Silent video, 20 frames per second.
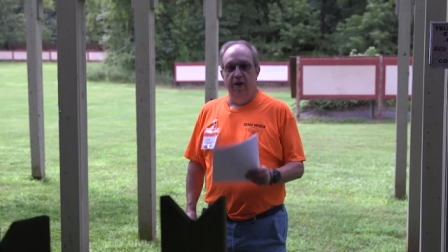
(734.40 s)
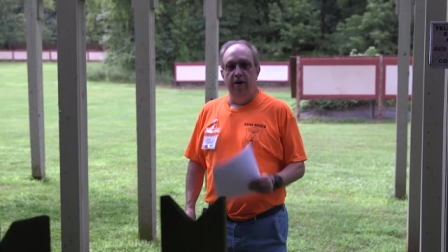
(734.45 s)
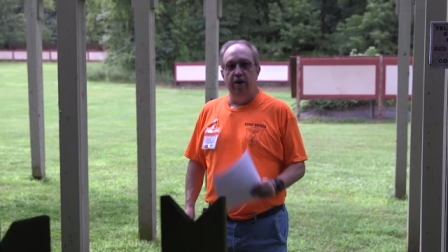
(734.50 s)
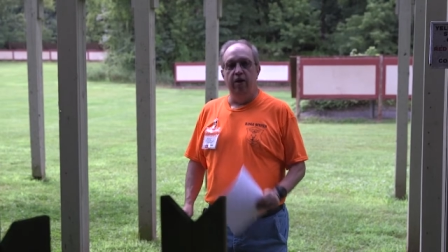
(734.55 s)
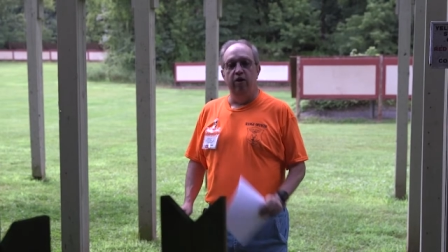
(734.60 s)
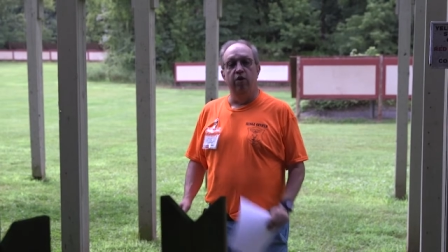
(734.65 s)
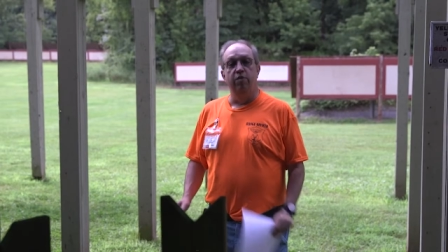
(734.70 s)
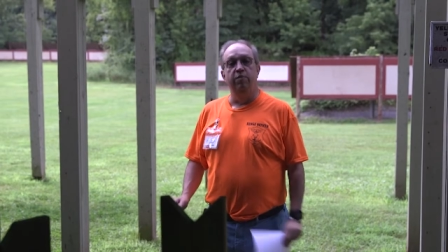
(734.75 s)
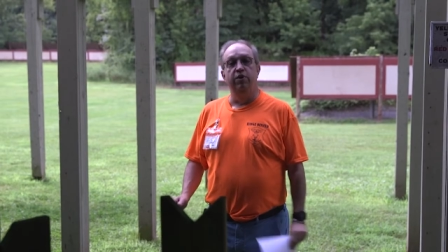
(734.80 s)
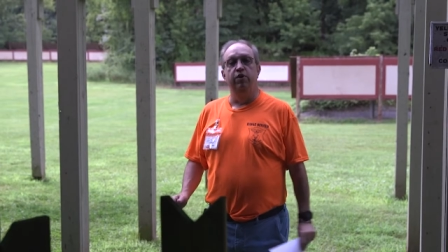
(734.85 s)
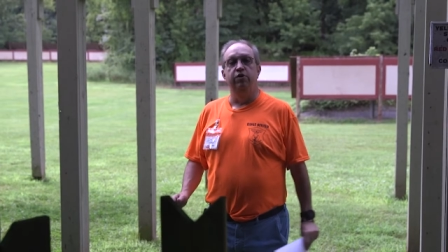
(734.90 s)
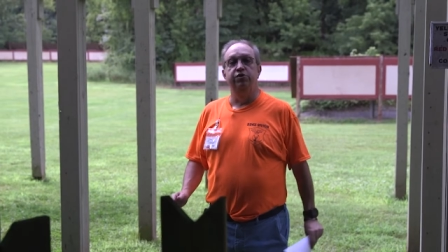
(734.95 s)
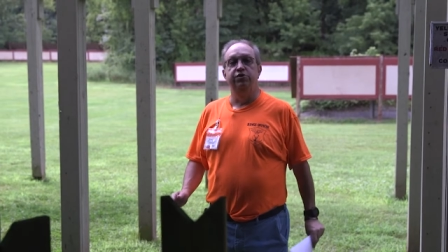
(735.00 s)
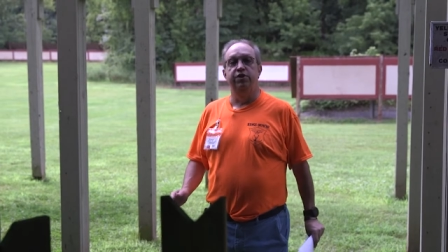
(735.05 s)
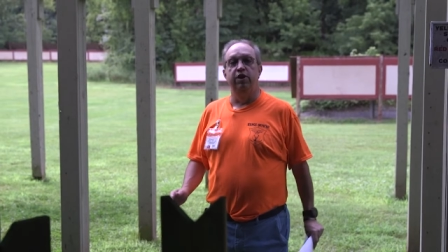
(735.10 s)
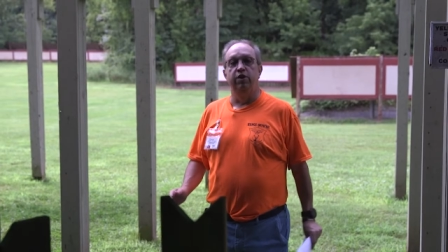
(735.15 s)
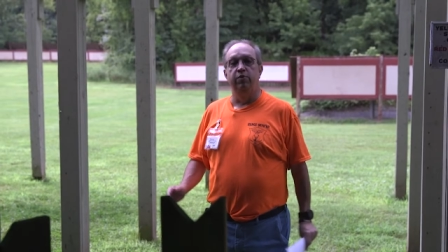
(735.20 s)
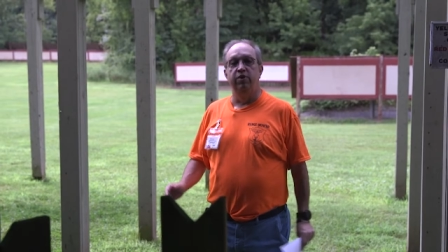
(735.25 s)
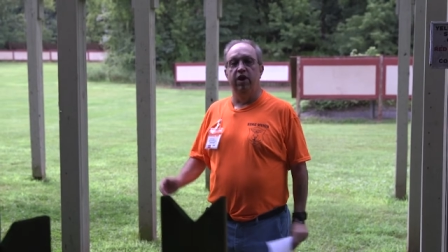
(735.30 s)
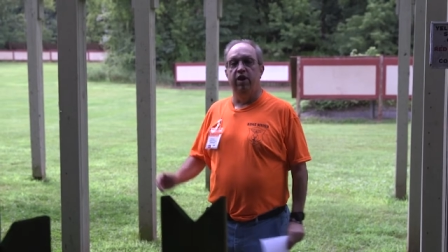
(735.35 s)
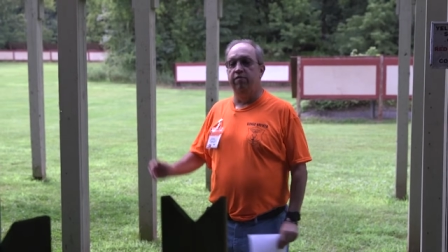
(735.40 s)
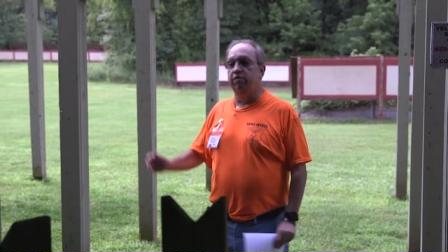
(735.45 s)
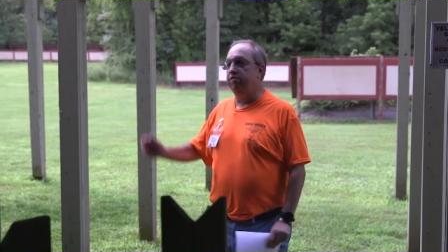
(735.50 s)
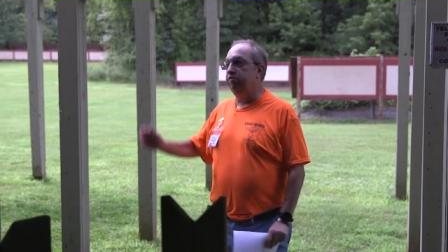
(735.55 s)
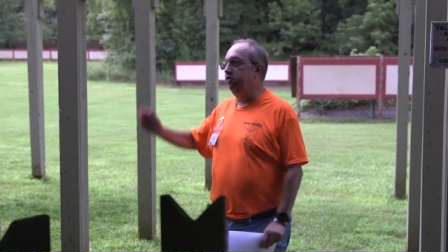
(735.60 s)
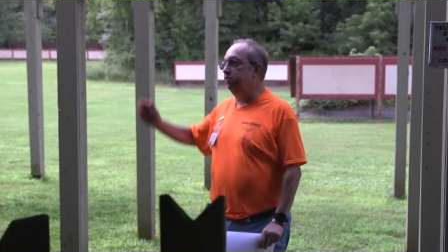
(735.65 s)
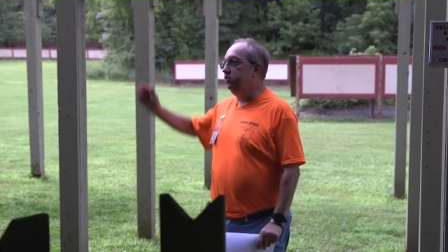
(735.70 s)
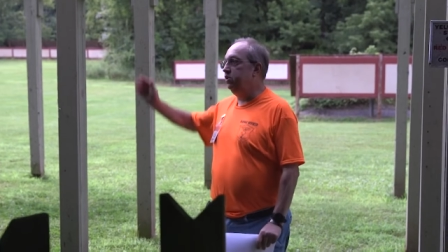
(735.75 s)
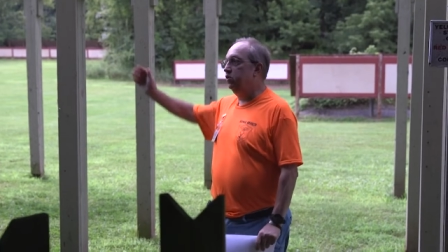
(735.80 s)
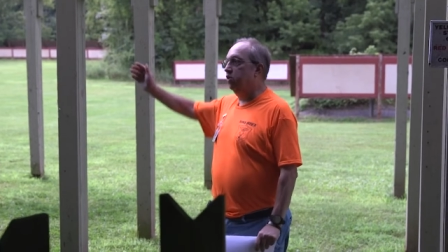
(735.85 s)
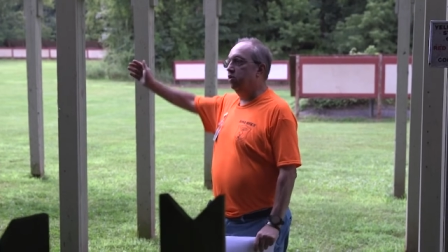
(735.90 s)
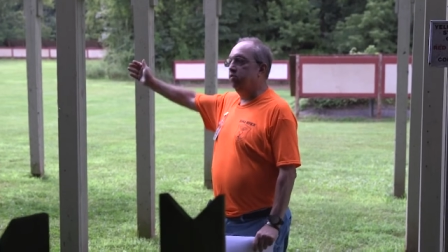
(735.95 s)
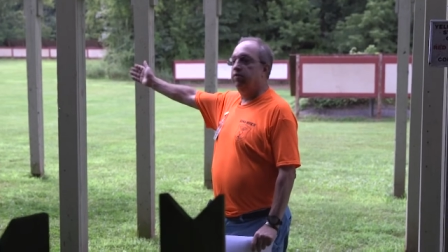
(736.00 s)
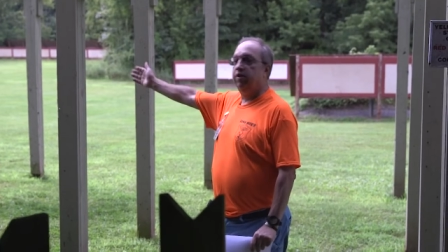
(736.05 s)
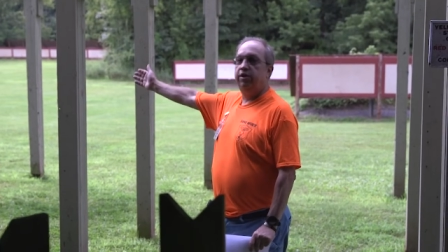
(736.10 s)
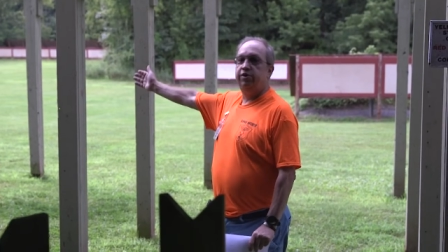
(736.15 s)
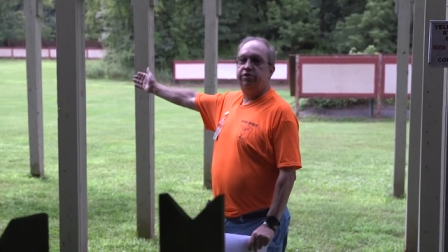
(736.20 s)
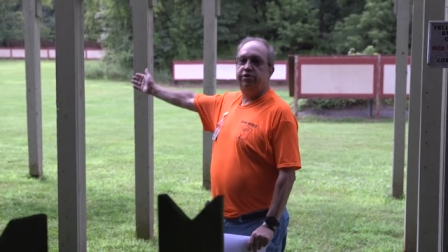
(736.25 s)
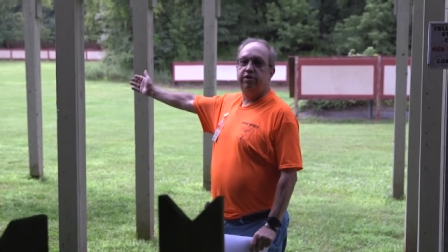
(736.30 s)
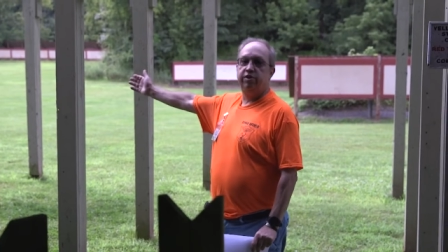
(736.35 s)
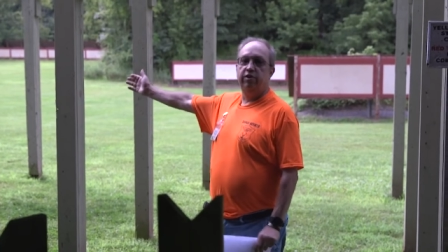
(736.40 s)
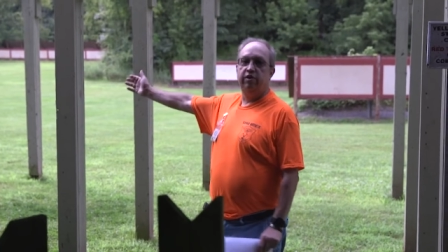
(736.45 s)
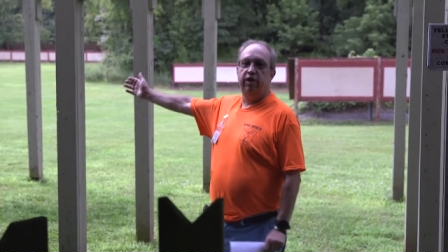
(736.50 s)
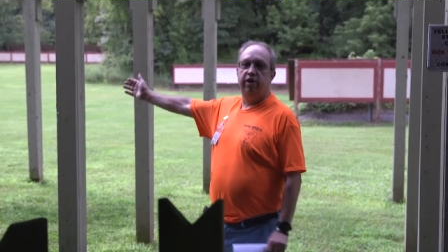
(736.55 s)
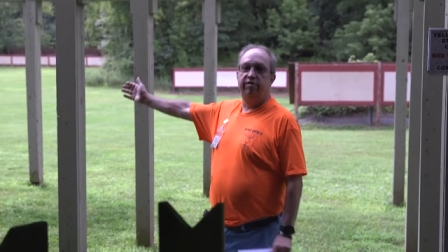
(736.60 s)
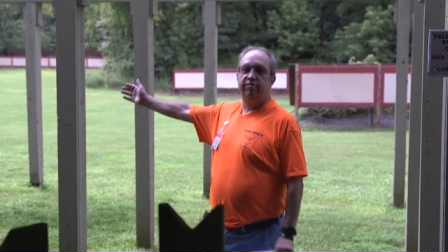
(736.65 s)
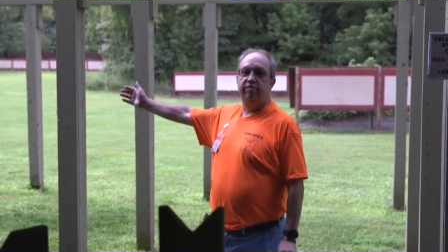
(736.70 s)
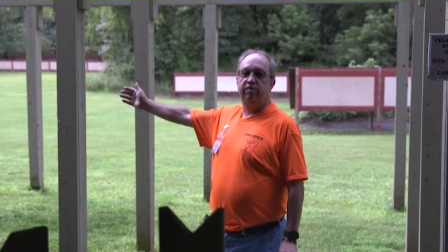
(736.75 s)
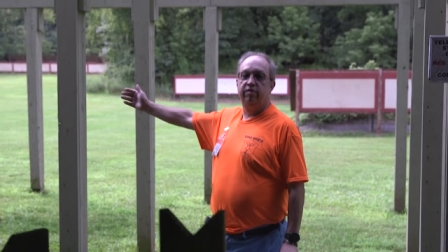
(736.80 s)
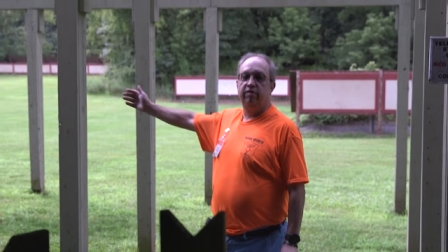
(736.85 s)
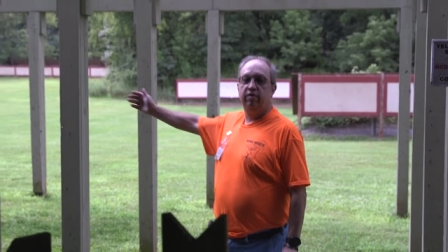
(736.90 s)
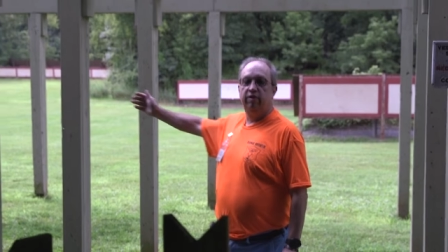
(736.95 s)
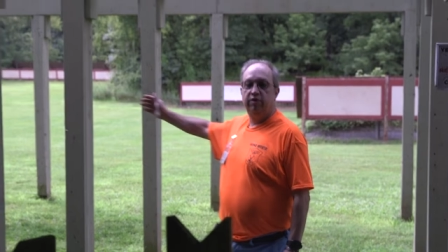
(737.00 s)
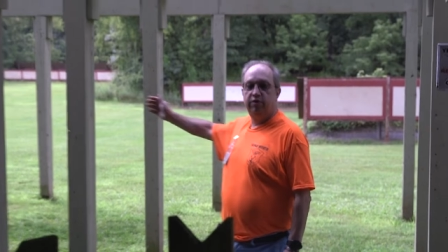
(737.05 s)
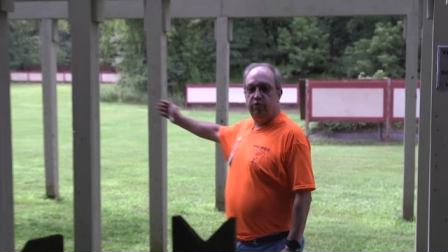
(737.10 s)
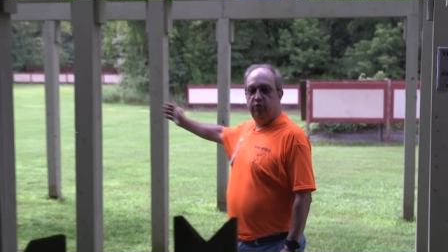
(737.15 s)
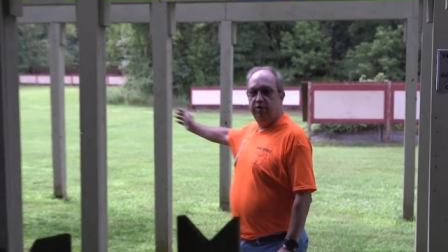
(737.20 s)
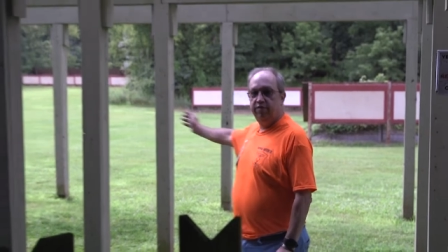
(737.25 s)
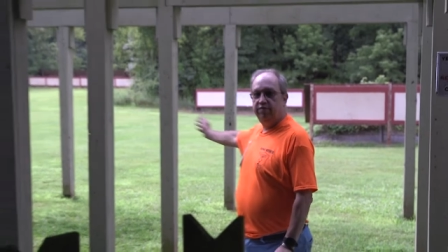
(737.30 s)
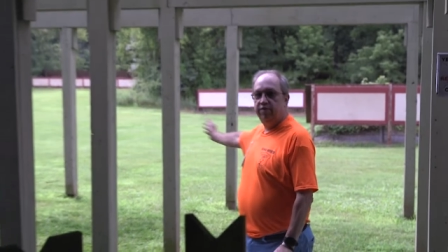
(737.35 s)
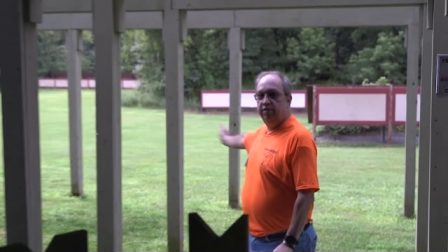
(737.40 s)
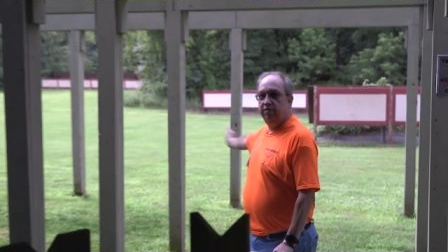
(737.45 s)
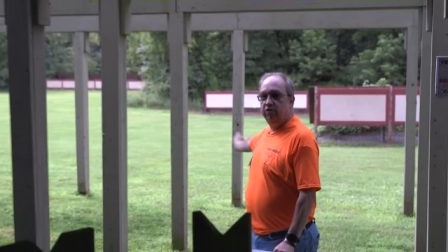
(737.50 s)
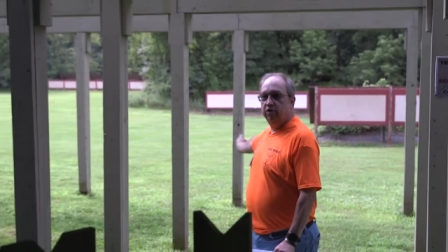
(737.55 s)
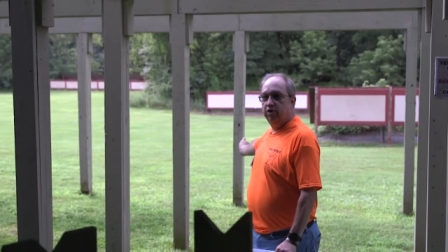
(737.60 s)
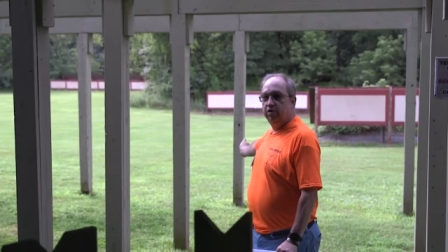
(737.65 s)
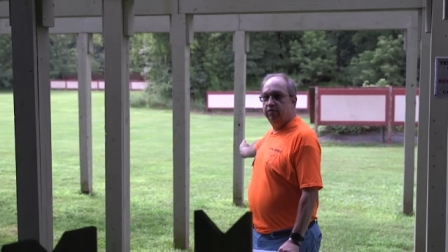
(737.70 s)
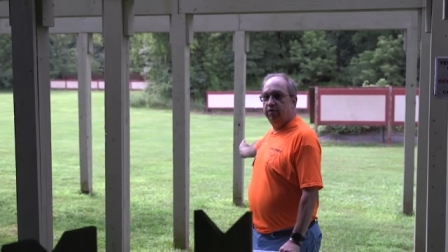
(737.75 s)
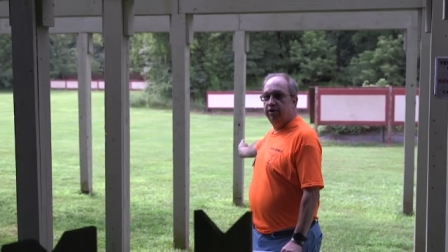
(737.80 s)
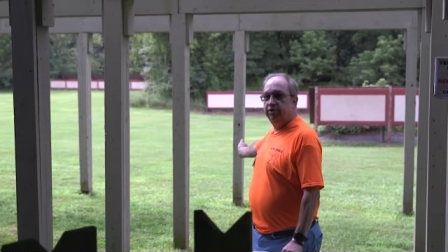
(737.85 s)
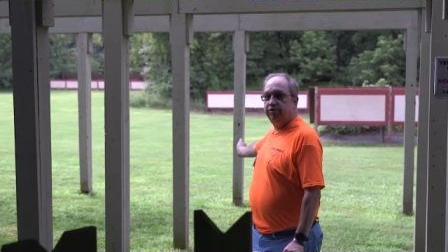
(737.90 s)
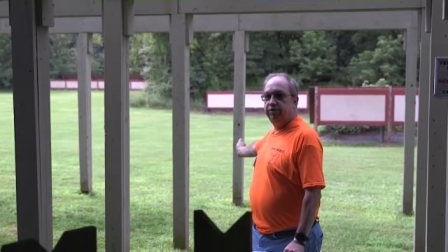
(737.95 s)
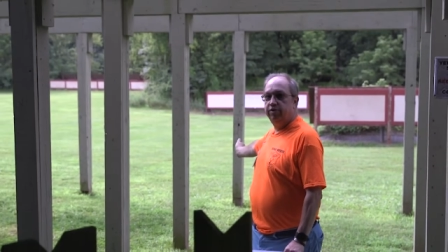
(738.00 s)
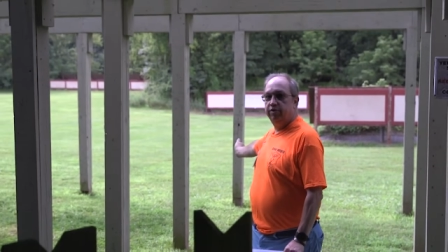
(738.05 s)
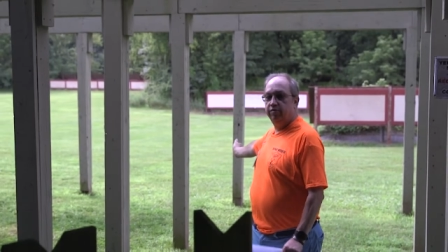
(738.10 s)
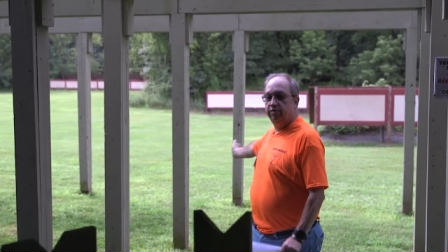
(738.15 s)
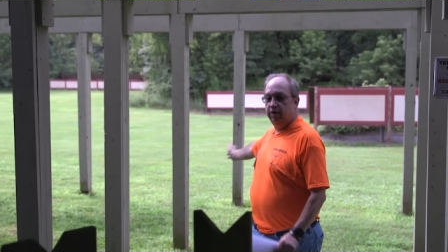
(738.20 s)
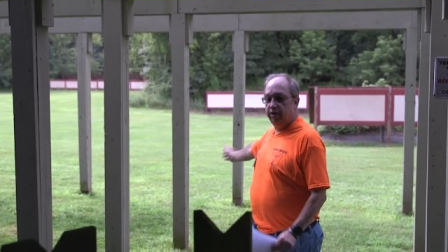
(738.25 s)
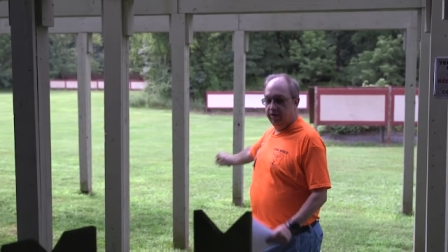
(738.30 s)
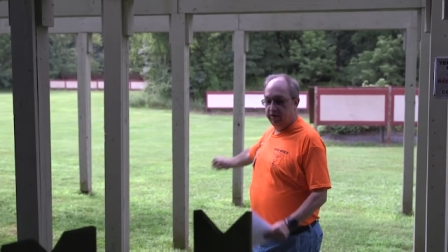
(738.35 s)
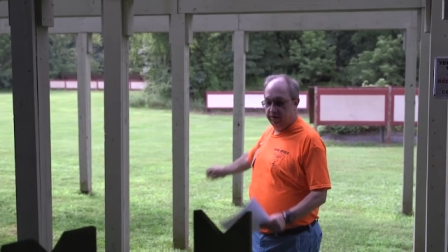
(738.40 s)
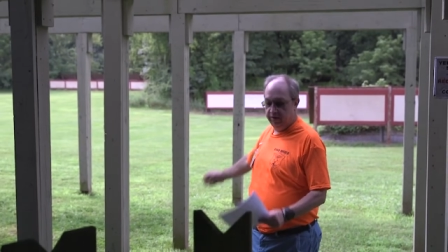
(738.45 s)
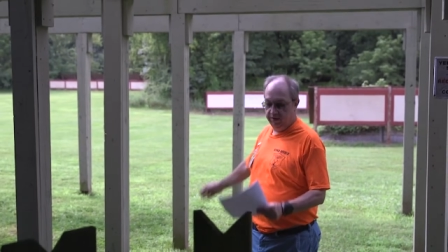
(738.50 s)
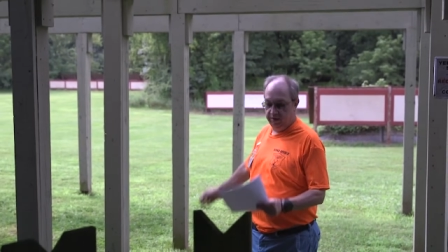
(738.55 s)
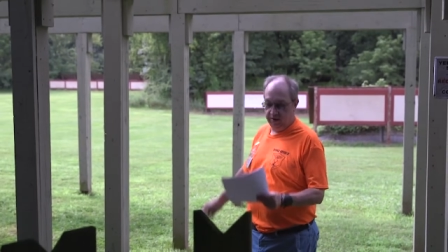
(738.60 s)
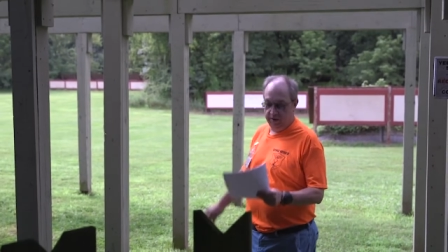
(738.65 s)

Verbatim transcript: In our middle shed, we have a 50 yard range to the left and a 25 yard range to the right.